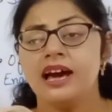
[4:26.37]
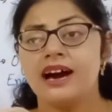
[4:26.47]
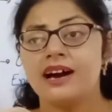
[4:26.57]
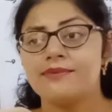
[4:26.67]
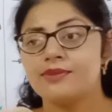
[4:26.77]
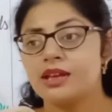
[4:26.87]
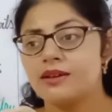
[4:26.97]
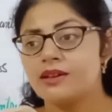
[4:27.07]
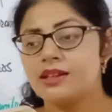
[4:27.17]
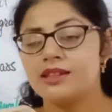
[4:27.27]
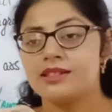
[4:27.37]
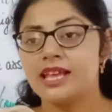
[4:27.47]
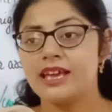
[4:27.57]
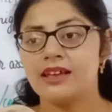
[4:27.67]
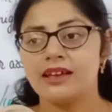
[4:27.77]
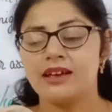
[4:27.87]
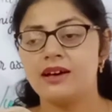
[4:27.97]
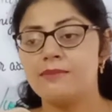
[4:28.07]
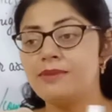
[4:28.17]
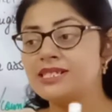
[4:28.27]

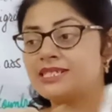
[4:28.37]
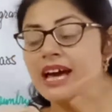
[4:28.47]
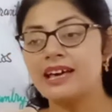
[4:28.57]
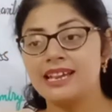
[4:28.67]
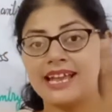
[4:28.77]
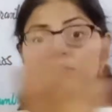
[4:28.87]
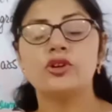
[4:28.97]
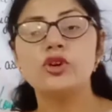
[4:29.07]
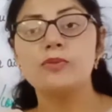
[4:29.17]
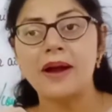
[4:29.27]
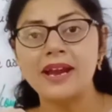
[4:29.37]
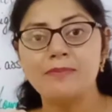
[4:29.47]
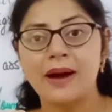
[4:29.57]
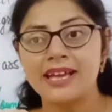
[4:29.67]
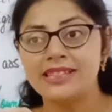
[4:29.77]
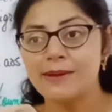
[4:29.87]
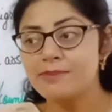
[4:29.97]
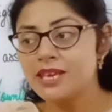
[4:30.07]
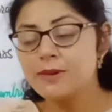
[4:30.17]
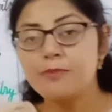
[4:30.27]
Means the land occupied by
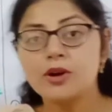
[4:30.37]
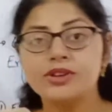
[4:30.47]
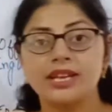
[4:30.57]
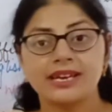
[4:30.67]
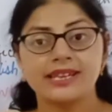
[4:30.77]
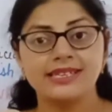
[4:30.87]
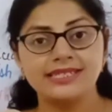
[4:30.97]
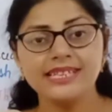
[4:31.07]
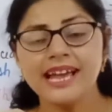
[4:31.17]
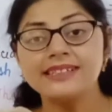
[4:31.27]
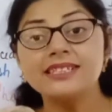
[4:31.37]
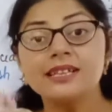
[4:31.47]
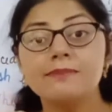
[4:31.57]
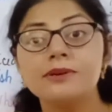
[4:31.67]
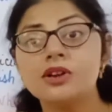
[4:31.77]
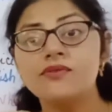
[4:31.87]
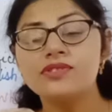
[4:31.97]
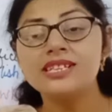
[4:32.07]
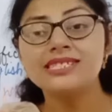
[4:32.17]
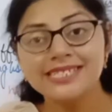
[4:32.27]
them keep on decreasing and the number of
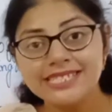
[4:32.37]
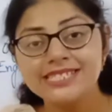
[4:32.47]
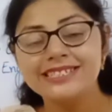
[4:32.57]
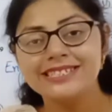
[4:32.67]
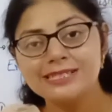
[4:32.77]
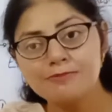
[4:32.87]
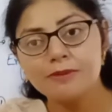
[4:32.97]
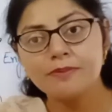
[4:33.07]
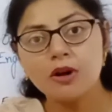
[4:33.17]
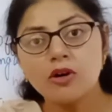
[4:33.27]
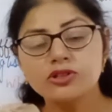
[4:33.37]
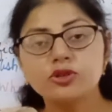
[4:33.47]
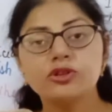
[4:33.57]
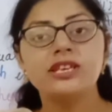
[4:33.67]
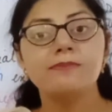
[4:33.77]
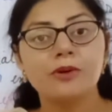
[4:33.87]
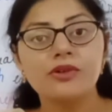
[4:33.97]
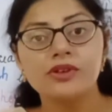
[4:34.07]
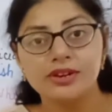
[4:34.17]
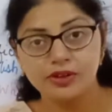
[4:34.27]
these indigenous people also keep
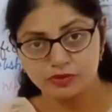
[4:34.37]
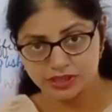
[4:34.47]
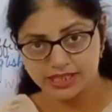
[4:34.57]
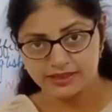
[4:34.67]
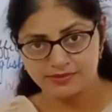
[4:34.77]
on reducing.